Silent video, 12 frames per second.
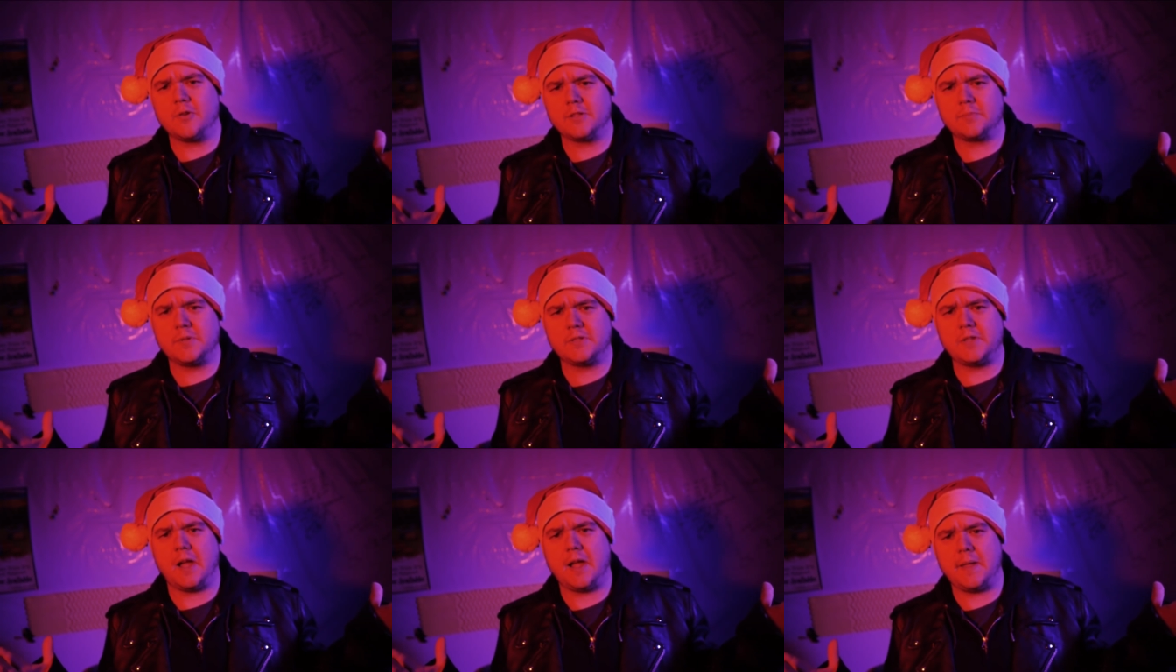
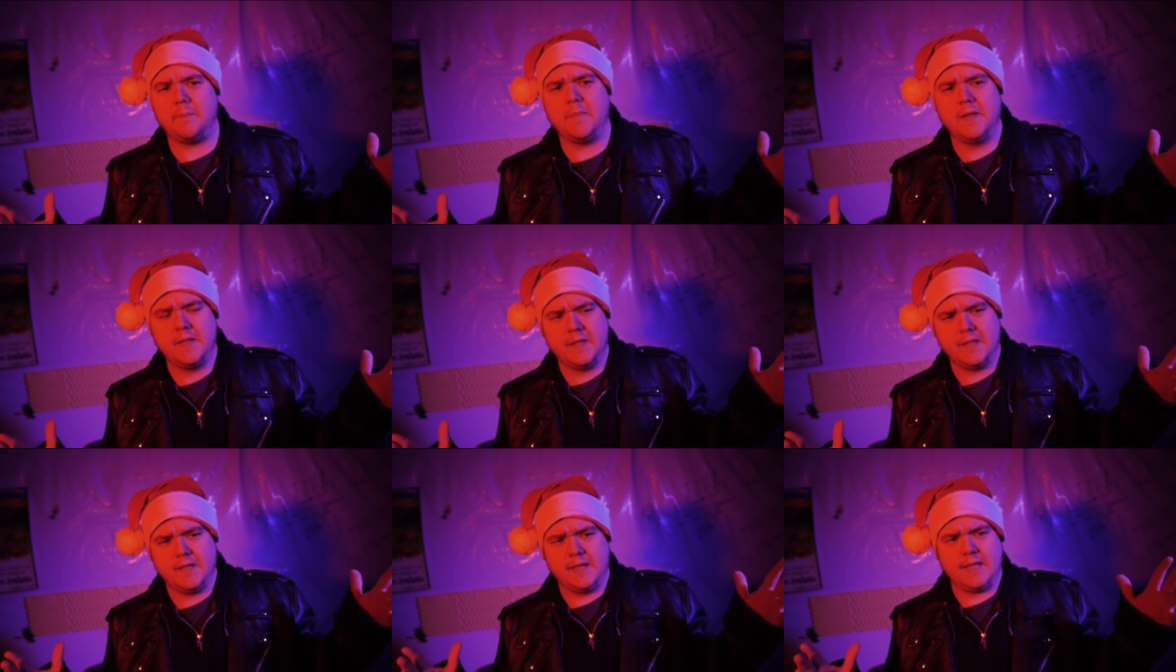Christmas time.
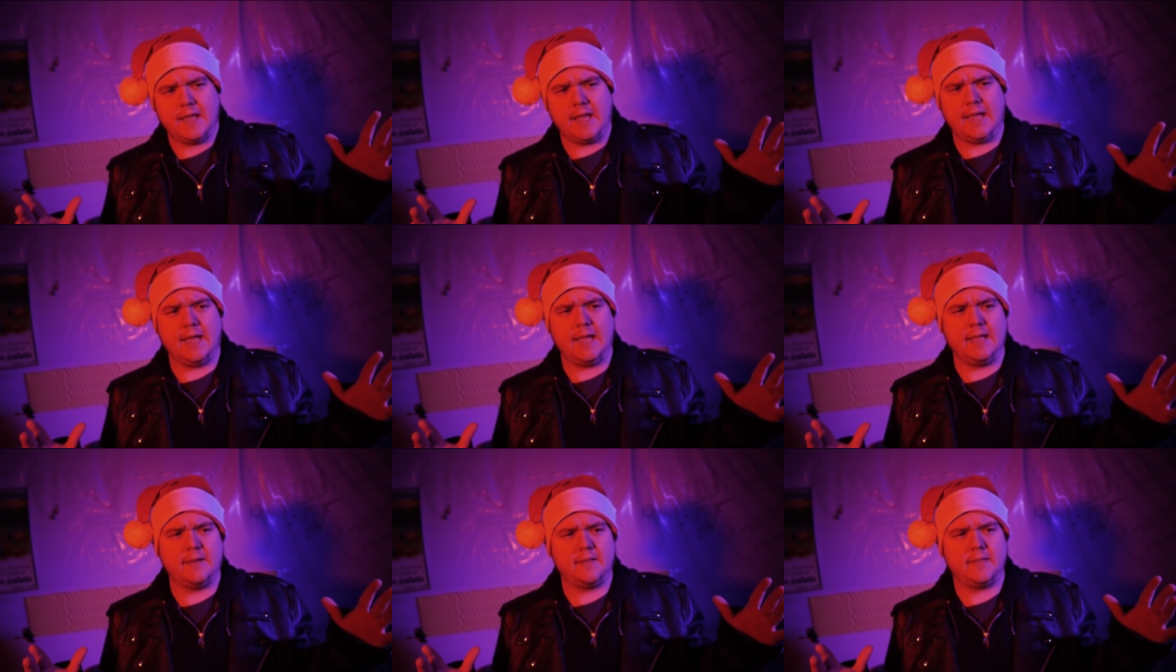
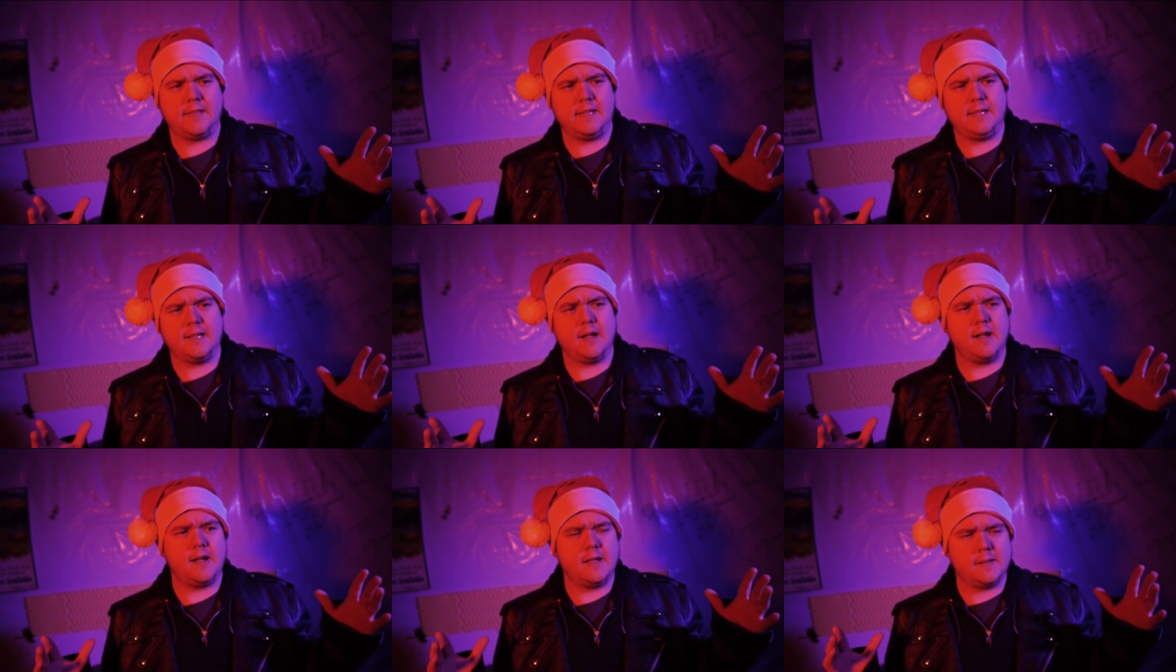And the,
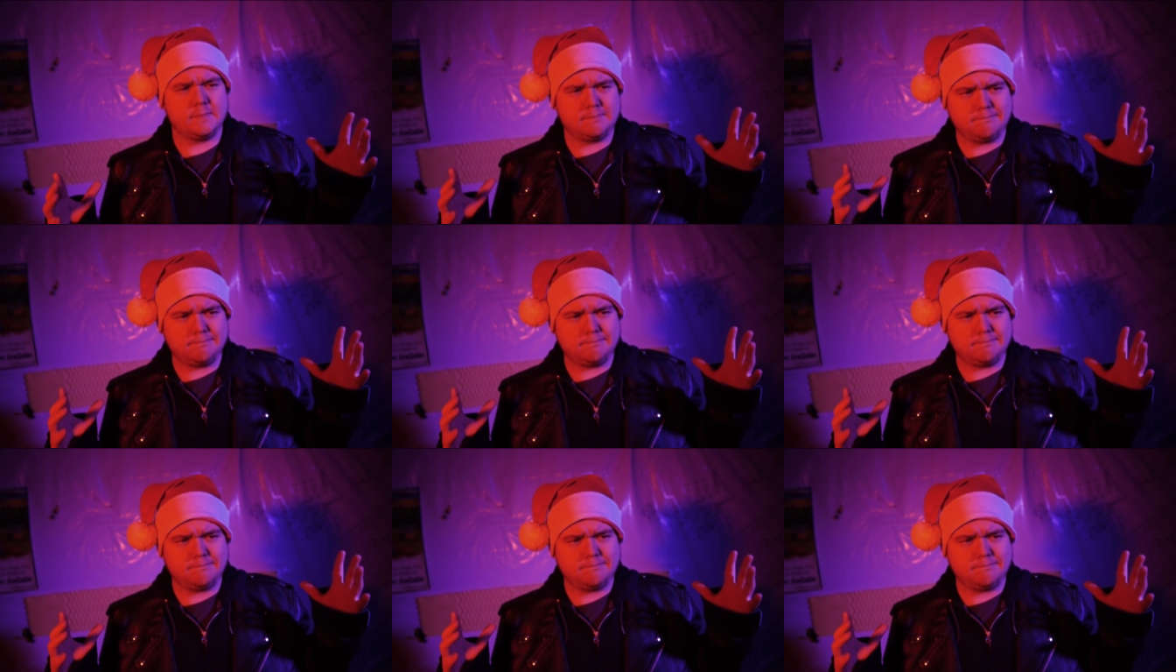uh,